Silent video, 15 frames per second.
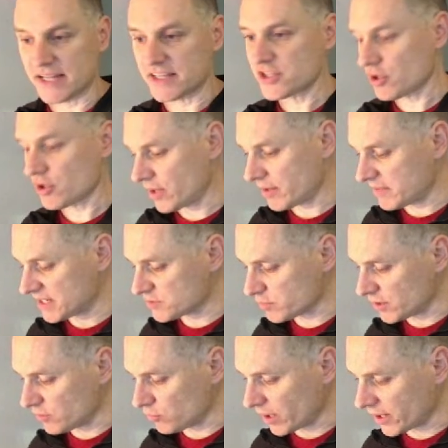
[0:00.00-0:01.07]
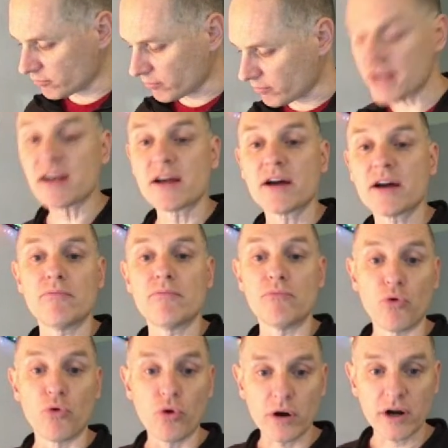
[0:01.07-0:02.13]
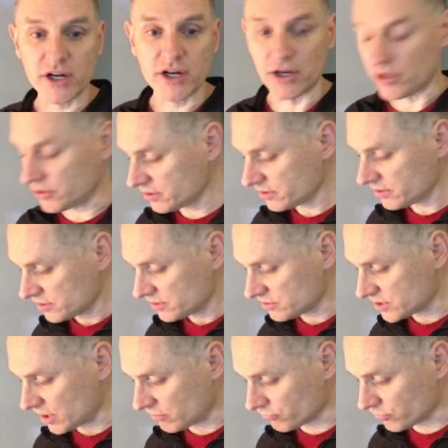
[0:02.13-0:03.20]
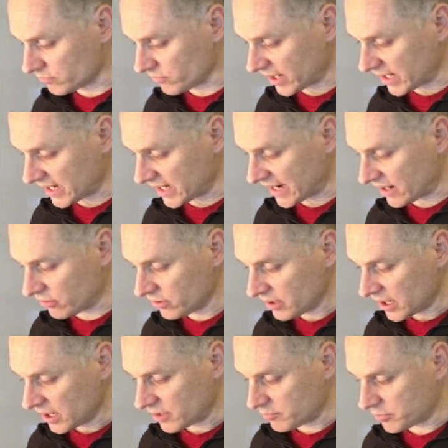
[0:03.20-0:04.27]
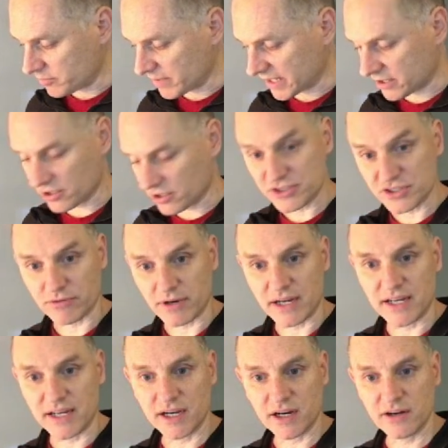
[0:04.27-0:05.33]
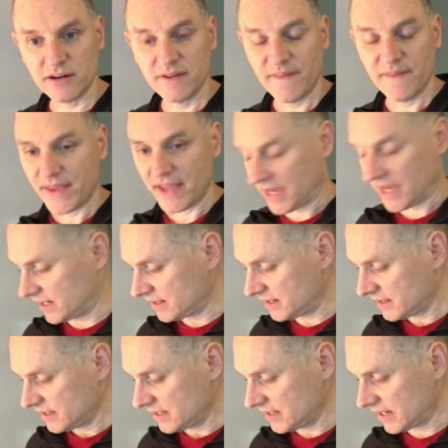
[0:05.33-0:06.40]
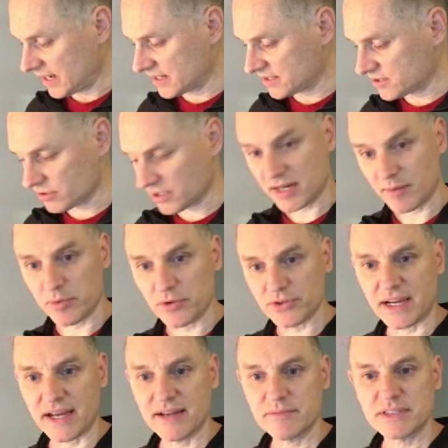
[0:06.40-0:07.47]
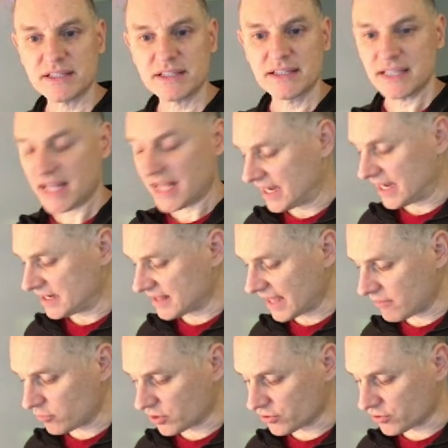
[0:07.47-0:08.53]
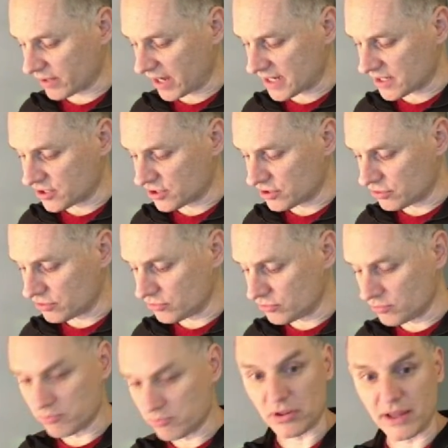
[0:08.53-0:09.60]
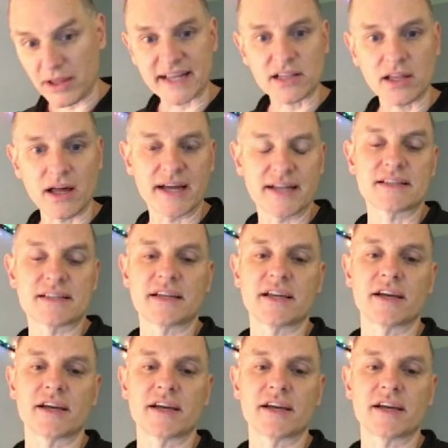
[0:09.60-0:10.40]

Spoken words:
So that means when you want to write more code, there's not room right now, I put my cursor right here and hit enter a couple times, and that will create new blank lines in